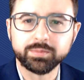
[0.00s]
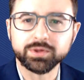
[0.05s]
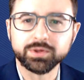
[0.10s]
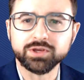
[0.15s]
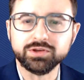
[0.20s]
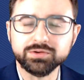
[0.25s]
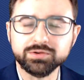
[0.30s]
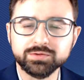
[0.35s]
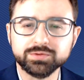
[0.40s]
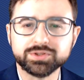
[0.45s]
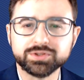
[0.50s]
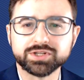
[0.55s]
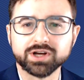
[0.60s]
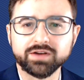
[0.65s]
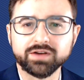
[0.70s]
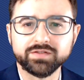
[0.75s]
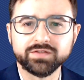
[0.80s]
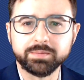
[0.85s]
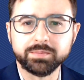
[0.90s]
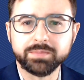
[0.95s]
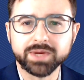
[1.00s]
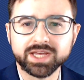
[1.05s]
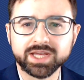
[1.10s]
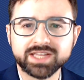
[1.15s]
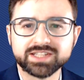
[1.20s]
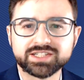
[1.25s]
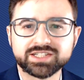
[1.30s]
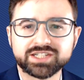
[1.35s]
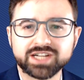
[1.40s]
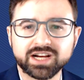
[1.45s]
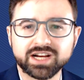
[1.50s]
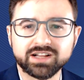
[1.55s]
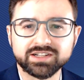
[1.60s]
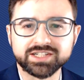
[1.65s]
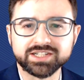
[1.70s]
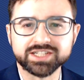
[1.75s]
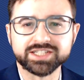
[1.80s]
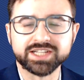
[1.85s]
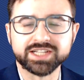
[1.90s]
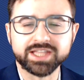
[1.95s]
you solve the biggest
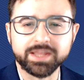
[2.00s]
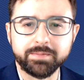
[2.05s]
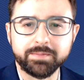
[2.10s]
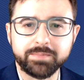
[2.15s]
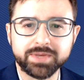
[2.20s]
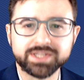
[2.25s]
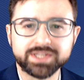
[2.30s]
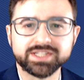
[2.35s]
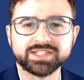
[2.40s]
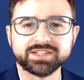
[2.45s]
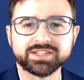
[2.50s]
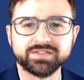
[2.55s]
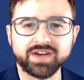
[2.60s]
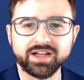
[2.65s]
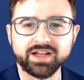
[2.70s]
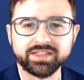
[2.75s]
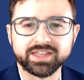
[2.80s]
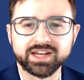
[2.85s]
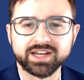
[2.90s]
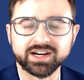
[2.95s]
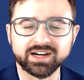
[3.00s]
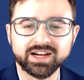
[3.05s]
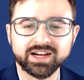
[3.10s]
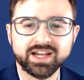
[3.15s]
challenges in the business of healthcare